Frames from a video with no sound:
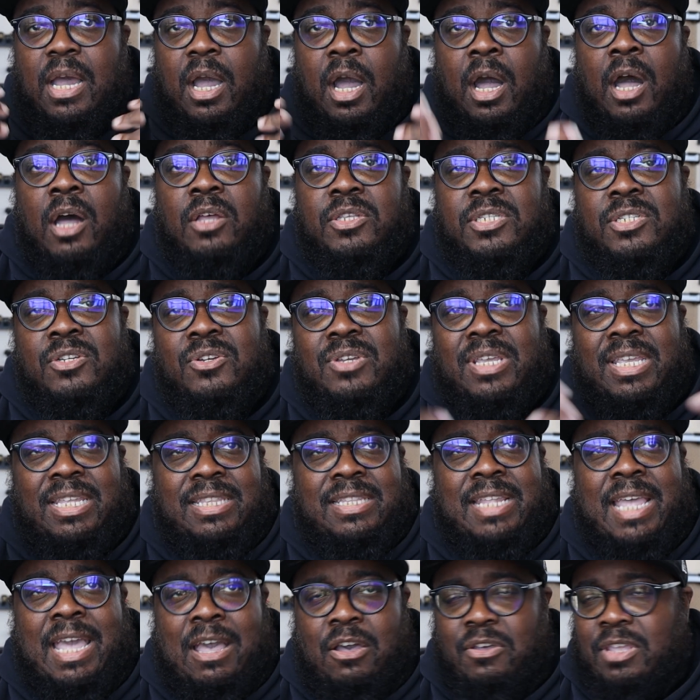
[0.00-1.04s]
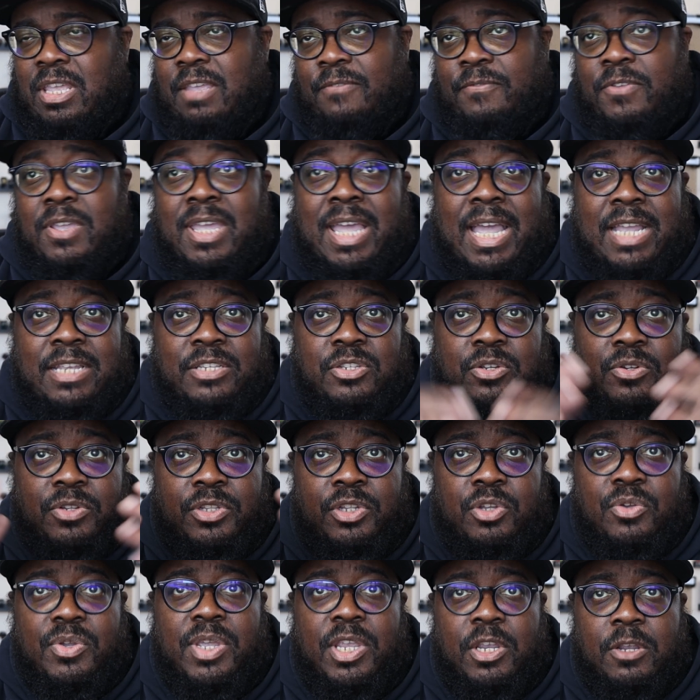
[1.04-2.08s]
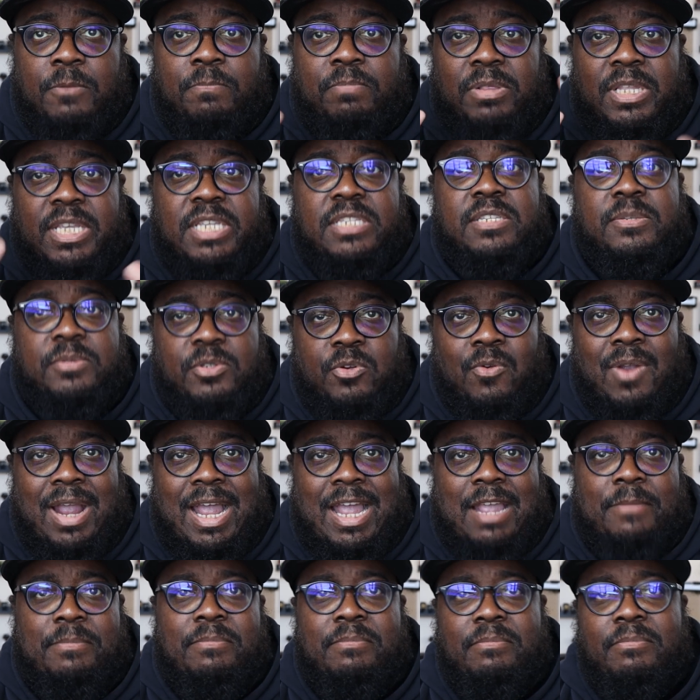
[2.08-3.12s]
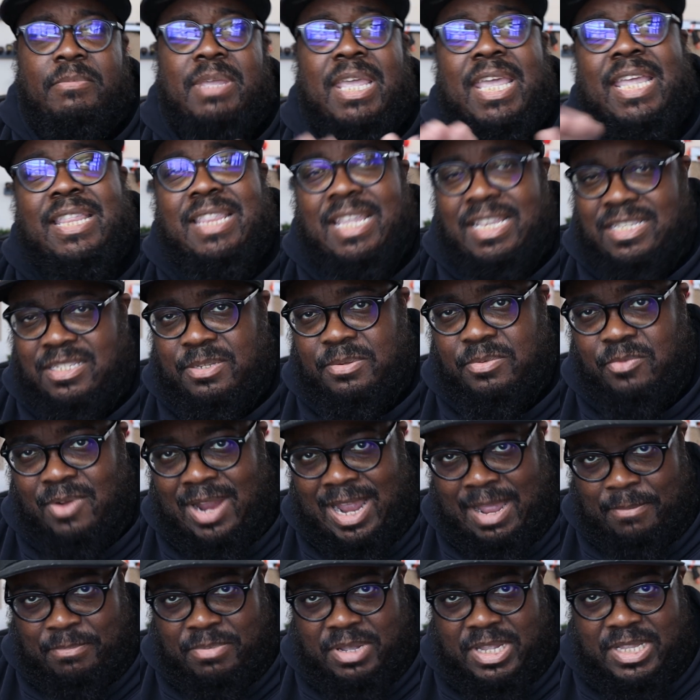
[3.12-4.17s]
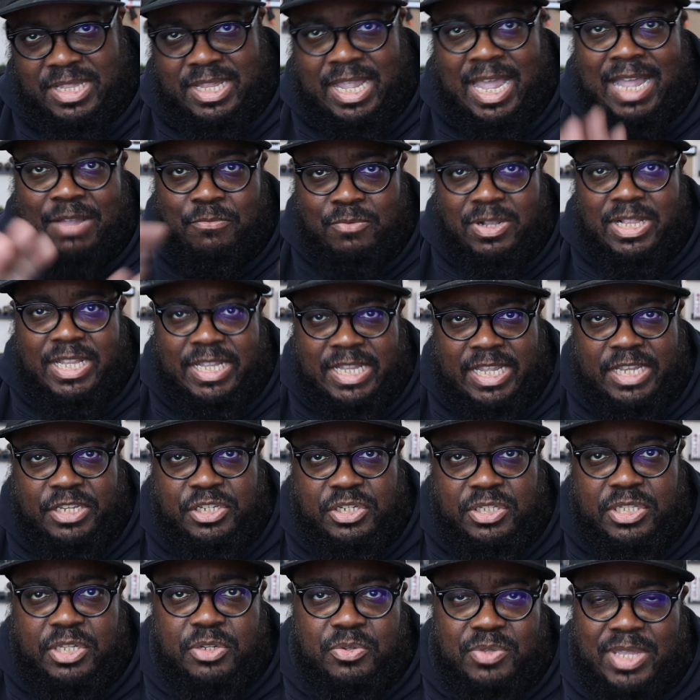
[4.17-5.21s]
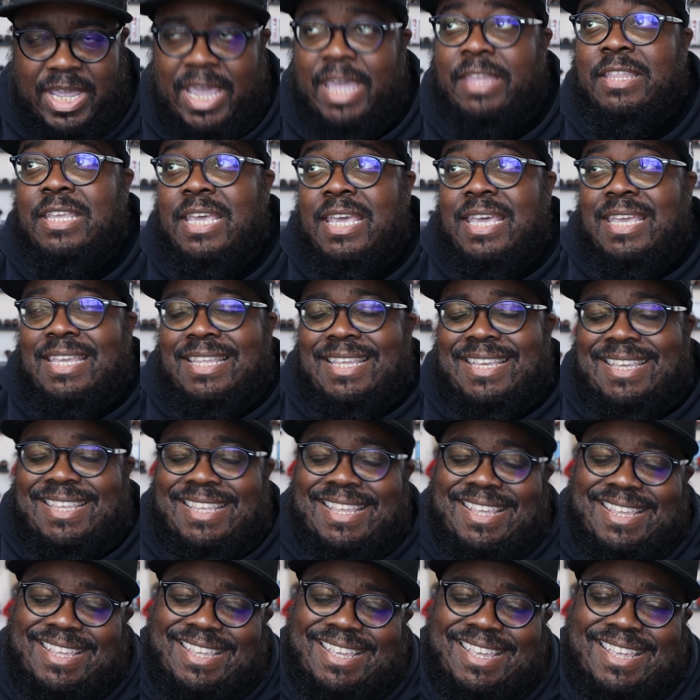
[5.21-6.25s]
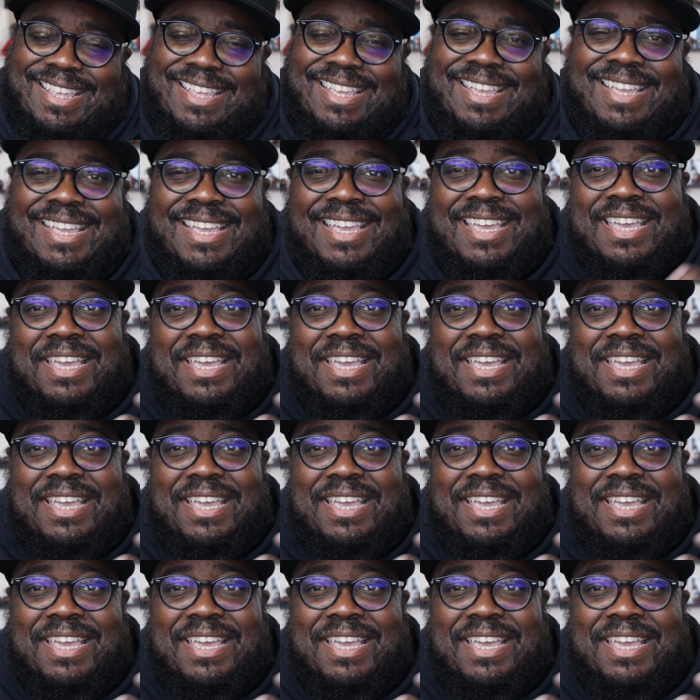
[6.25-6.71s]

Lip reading: Also, now if you guys are new here, please subscribe. Hit that subscribe button. I really need you to do that.